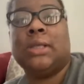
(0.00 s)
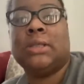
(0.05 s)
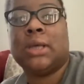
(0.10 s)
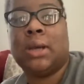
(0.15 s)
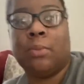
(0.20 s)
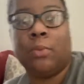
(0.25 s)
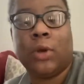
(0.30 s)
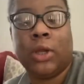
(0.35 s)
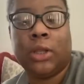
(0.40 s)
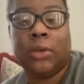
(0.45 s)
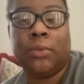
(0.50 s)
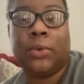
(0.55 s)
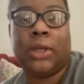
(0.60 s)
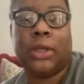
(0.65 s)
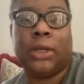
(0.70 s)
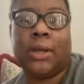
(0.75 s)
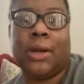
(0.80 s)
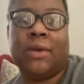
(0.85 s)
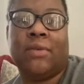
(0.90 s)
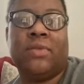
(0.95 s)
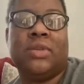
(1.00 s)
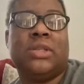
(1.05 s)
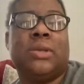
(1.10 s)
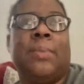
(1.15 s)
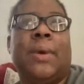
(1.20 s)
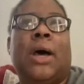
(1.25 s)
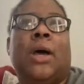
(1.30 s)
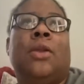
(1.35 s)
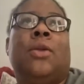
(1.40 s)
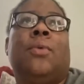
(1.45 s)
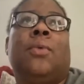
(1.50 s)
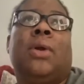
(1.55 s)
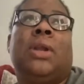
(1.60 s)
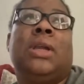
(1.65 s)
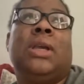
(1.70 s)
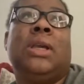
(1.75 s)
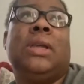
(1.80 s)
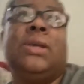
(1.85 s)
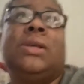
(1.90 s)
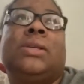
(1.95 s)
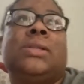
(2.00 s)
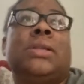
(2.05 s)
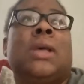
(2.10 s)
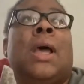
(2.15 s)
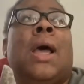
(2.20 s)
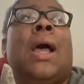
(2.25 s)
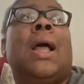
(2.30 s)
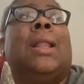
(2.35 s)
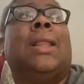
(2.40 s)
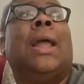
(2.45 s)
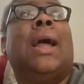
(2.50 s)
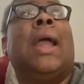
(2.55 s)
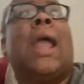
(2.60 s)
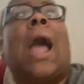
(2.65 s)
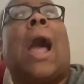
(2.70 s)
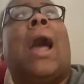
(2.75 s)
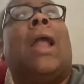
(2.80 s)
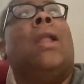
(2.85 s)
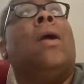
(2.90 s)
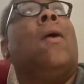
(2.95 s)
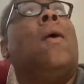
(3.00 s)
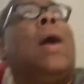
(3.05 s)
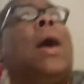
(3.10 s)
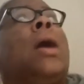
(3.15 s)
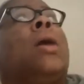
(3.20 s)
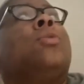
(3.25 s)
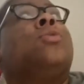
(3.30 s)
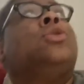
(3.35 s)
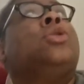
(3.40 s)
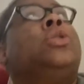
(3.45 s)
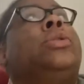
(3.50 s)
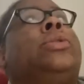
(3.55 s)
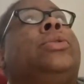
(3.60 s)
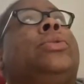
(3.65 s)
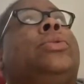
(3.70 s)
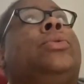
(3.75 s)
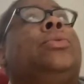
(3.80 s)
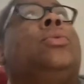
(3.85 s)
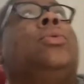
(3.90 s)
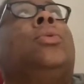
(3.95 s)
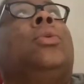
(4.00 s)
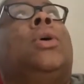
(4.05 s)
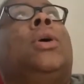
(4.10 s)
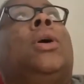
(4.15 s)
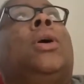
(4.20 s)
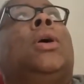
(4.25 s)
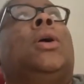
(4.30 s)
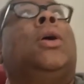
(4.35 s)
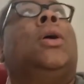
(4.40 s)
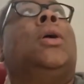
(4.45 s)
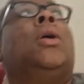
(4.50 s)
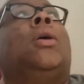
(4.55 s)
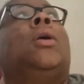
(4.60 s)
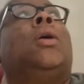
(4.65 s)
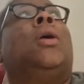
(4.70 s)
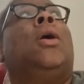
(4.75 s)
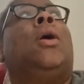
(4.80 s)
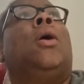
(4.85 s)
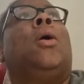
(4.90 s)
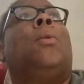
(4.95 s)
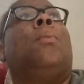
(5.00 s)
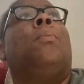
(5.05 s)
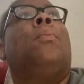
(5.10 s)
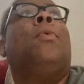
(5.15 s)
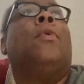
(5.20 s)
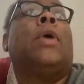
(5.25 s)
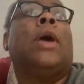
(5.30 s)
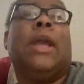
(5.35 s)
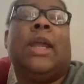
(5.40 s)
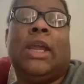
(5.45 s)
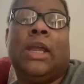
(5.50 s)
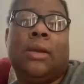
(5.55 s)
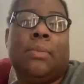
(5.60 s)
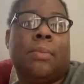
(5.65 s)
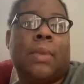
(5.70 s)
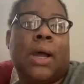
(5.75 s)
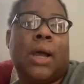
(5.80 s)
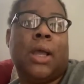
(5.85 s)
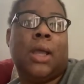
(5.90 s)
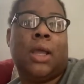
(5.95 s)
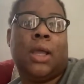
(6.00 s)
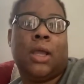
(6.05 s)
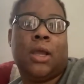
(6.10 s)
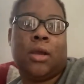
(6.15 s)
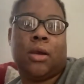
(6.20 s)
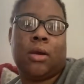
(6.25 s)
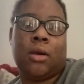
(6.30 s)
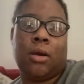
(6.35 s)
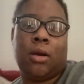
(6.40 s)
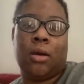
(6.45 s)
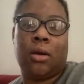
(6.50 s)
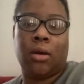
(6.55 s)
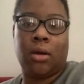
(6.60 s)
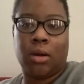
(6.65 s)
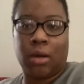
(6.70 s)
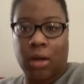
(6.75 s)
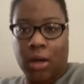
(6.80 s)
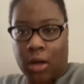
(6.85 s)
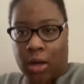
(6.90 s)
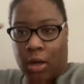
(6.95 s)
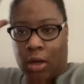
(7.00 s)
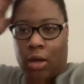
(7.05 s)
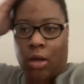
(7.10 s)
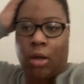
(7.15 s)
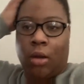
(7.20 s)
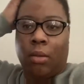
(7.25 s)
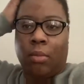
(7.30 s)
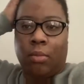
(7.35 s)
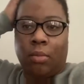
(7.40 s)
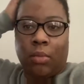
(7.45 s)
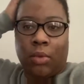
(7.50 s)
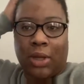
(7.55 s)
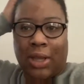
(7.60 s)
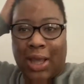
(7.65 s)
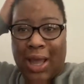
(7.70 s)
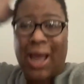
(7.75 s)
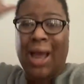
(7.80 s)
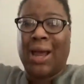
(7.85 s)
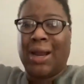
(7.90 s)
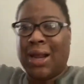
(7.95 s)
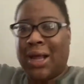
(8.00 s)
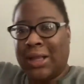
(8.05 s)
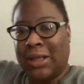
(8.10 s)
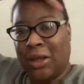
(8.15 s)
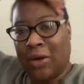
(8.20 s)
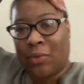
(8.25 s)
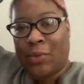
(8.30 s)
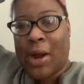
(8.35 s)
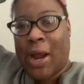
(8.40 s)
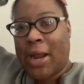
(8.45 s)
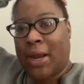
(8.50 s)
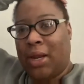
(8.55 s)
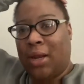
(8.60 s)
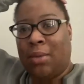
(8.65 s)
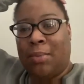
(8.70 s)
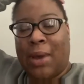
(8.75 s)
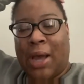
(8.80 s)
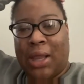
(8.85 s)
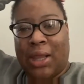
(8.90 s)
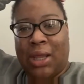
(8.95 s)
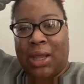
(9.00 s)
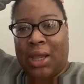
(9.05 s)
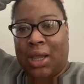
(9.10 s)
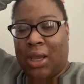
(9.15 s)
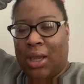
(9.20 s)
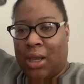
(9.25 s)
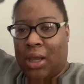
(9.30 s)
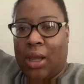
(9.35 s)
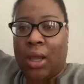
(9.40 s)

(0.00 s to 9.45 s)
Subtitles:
I'm really nervous about doing these. Like, I know how to braid my hair. God, I look raggedy by the head.